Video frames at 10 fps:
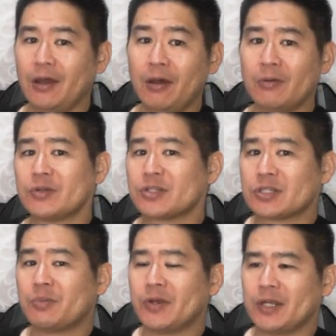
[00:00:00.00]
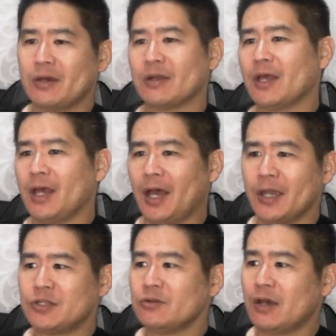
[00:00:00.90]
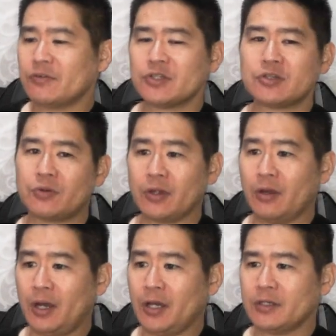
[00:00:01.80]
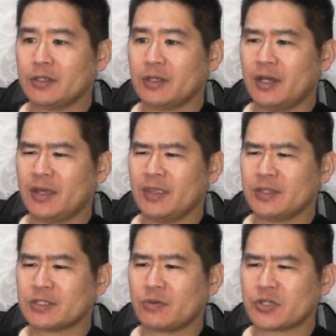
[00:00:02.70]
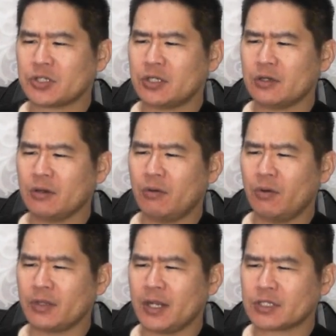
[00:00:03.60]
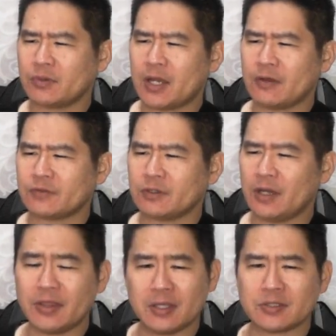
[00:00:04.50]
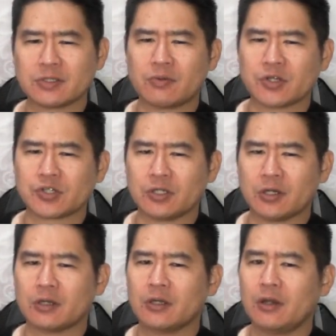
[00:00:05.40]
Oh, just to point out, I do have a tutorial on, I think, this question here or the next one after. I think it's this question here.